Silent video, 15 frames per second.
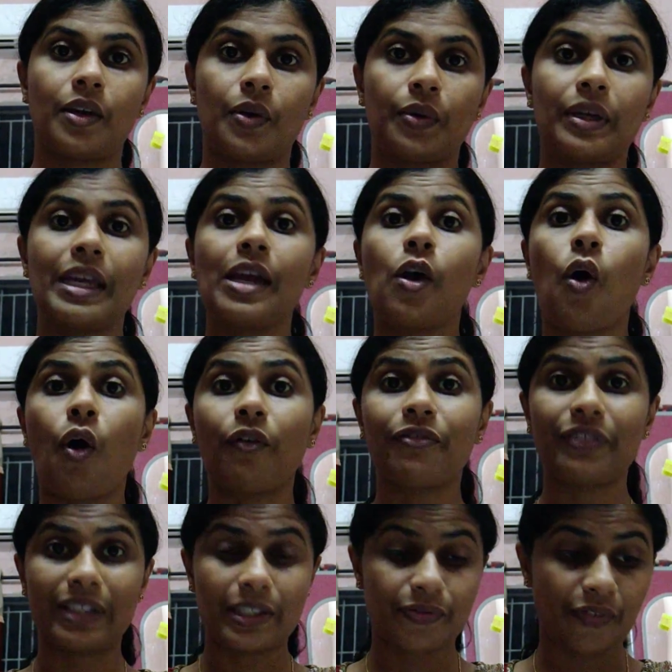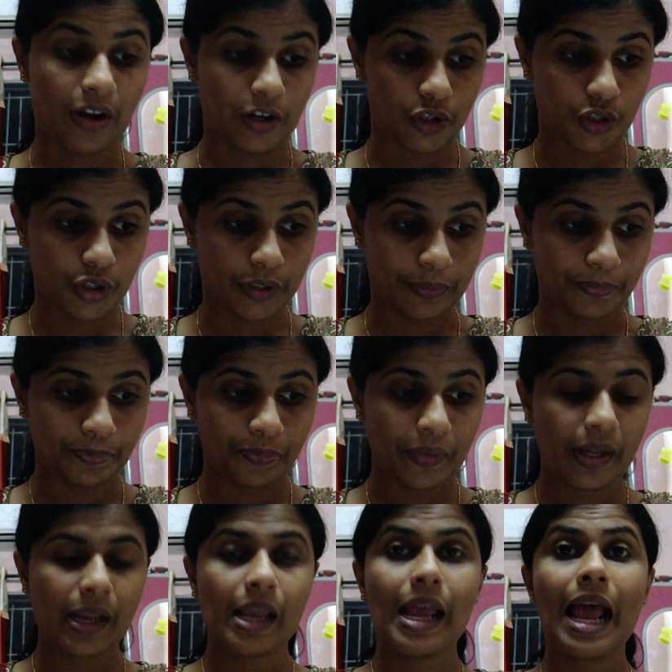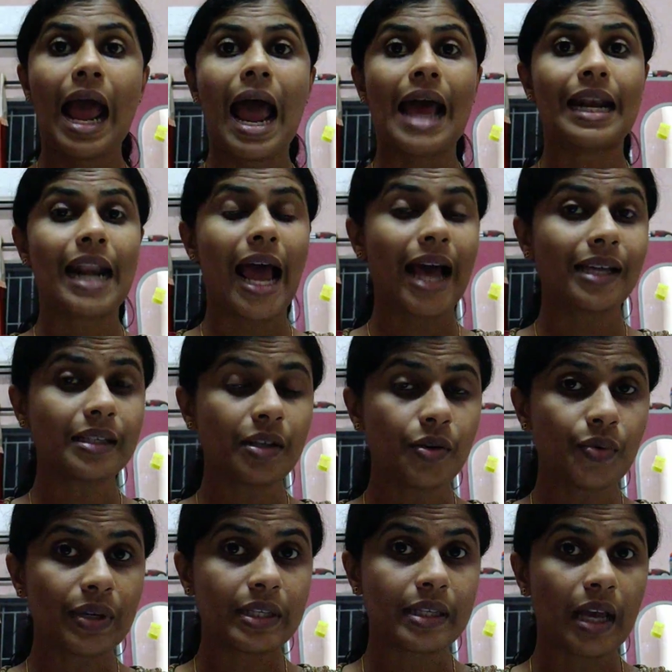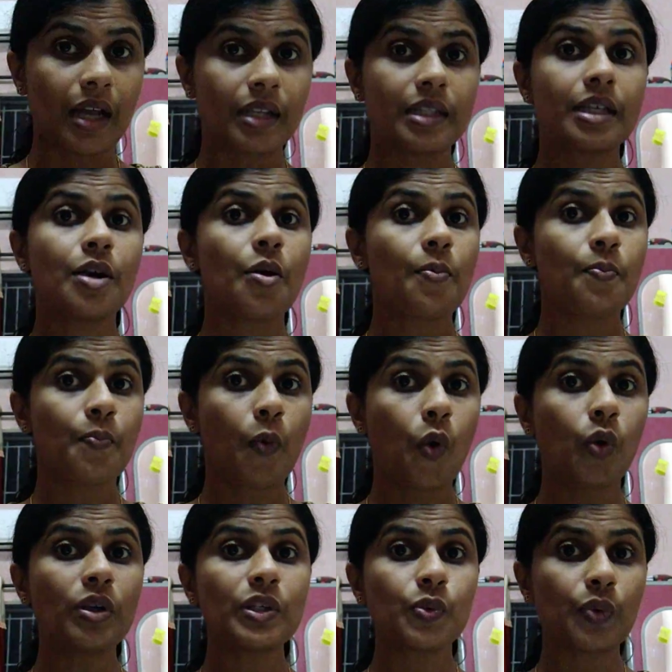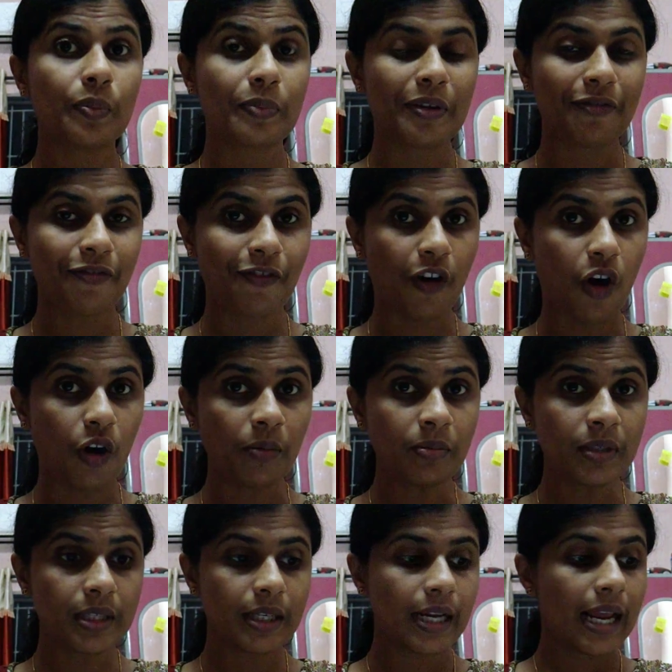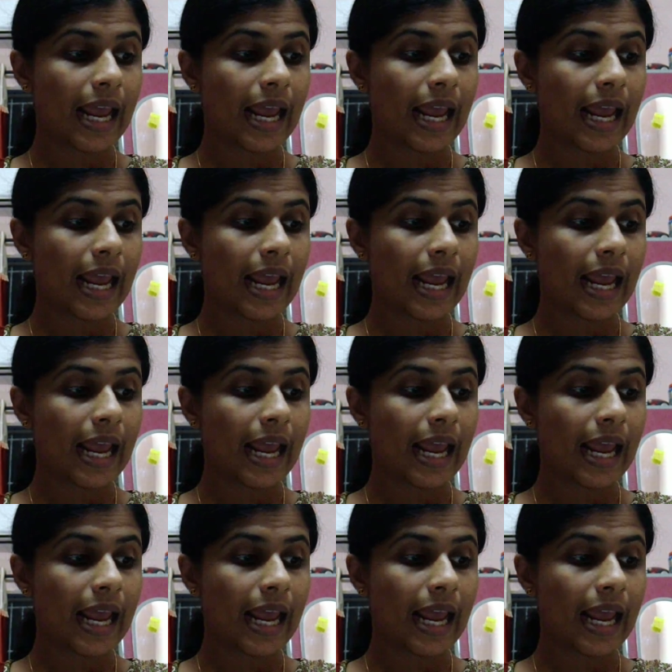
okay, of its function, and as a result pores will be formed,